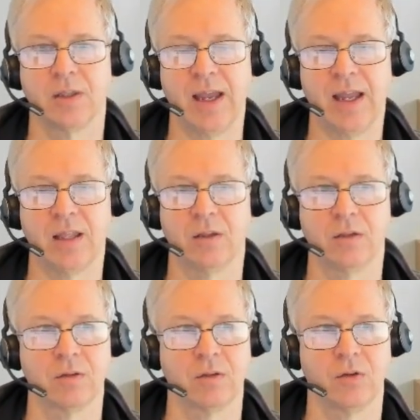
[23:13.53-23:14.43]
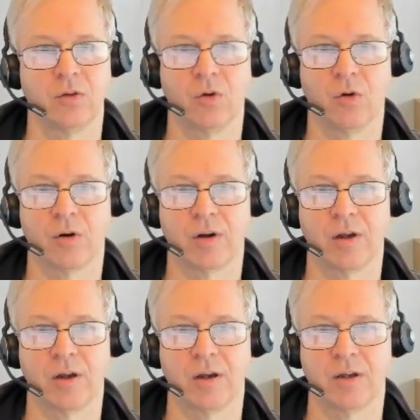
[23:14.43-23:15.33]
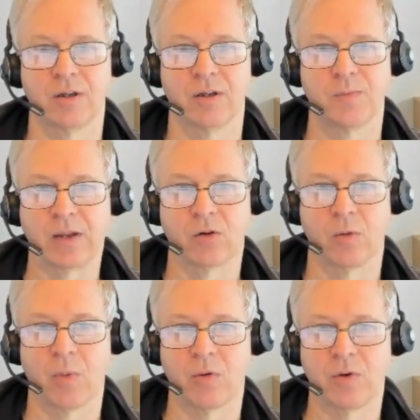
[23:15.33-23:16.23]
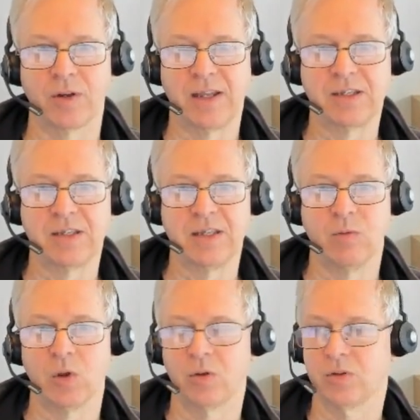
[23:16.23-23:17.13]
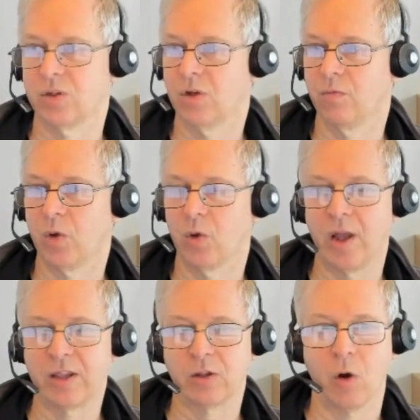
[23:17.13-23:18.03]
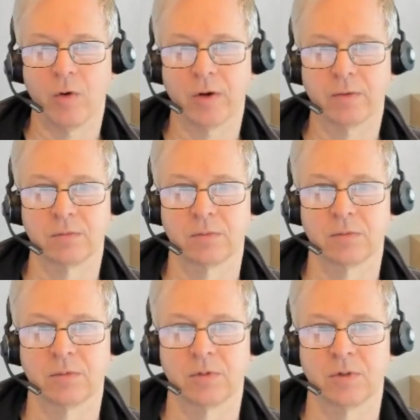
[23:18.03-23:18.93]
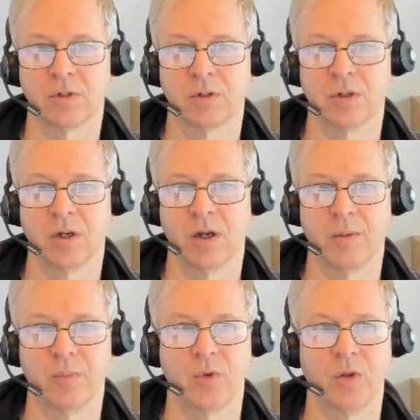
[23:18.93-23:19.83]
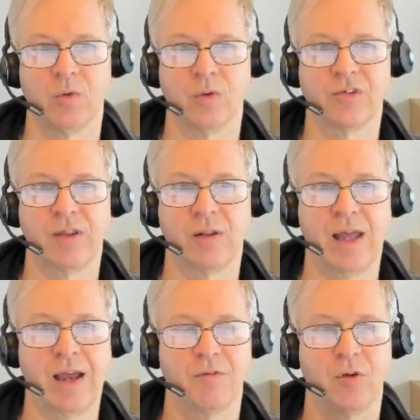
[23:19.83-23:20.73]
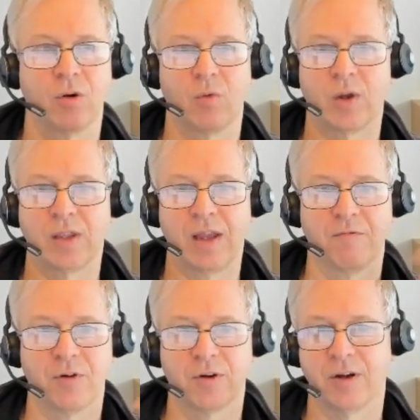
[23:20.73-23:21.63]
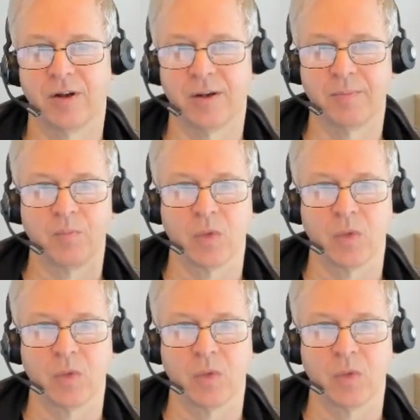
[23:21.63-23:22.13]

then your spectral power density will get lower. You will still have your whatever